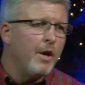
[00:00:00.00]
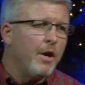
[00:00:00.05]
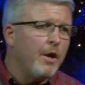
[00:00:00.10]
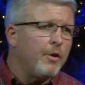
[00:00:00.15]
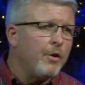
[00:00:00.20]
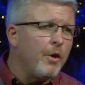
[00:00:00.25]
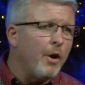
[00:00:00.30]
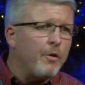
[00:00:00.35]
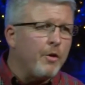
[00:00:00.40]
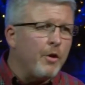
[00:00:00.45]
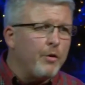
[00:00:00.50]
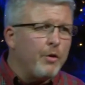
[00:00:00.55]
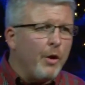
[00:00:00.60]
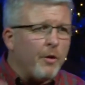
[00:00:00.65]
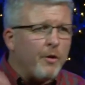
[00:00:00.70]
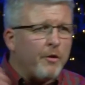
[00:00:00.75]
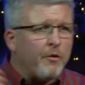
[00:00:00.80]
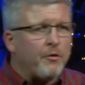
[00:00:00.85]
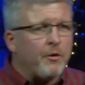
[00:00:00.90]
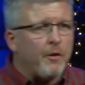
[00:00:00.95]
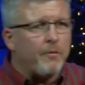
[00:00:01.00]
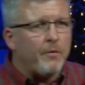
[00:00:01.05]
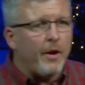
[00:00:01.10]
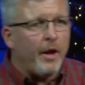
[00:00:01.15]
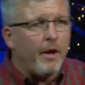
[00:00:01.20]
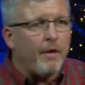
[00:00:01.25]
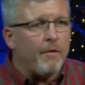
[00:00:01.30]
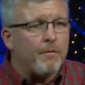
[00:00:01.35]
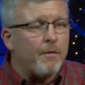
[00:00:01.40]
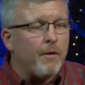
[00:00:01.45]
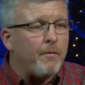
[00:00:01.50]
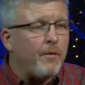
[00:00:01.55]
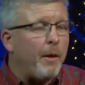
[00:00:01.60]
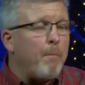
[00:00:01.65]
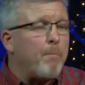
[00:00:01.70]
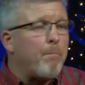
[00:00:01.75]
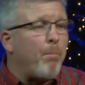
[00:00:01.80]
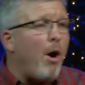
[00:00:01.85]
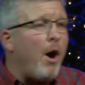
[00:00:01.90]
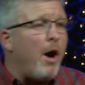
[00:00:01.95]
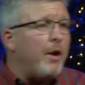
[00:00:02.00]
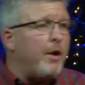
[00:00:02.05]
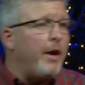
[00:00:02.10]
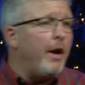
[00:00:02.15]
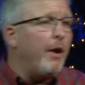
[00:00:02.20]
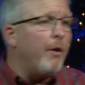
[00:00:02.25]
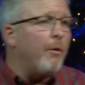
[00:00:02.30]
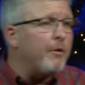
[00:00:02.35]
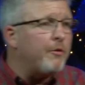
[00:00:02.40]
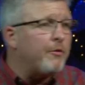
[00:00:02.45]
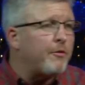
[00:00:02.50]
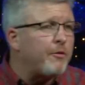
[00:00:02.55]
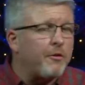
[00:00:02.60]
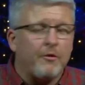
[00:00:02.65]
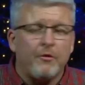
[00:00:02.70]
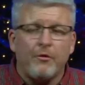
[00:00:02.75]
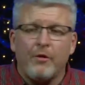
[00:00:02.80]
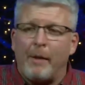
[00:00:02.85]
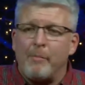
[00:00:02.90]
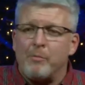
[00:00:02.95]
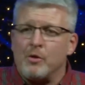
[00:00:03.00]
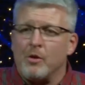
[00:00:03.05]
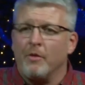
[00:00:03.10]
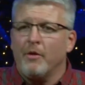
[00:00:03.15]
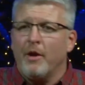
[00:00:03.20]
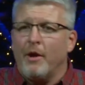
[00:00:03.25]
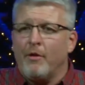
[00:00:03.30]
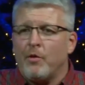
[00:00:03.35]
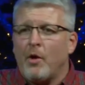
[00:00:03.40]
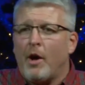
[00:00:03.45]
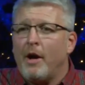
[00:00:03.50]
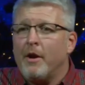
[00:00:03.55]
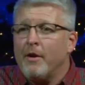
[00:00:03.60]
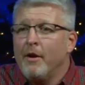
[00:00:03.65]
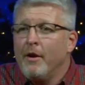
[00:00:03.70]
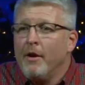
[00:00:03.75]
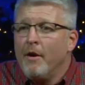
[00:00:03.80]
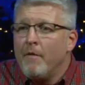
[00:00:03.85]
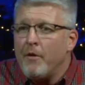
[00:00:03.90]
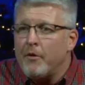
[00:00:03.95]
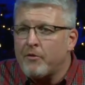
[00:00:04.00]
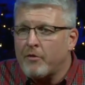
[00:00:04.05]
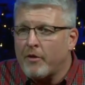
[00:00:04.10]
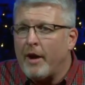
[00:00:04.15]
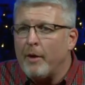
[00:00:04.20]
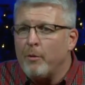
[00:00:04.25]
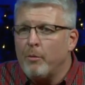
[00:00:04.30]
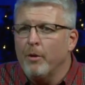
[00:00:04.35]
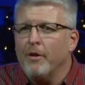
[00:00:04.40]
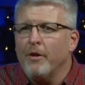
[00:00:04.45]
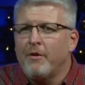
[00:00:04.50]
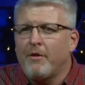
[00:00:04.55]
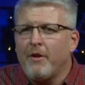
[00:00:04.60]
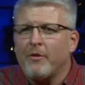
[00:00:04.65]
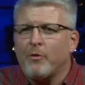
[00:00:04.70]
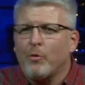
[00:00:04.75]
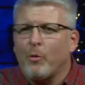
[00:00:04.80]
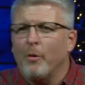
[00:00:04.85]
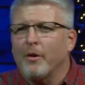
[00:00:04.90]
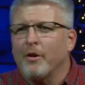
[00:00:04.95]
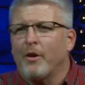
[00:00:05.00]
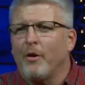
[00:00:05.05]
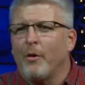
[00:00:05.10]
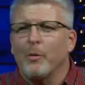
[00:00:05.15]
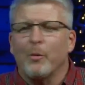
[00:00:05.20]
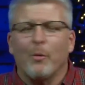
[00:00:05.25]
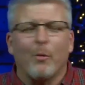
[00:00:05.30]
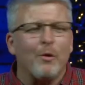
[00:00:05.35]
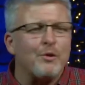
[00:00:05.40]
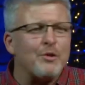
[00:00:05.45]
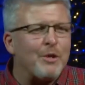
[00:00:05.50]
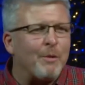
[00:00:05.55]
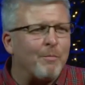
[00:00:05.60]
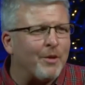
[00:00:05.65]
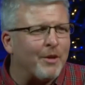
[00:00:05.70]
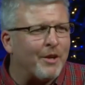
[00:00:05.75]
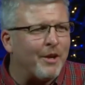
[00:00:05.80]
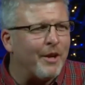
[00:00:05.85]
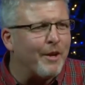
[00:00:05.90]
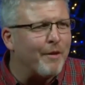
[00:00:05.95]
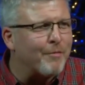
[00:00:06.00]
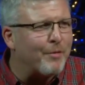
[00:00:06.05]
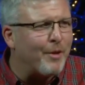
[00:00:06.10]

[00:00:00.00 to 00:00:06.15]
No, notice that they, they bought Herod's deception. They thought, this guy really does want to go and worship the King of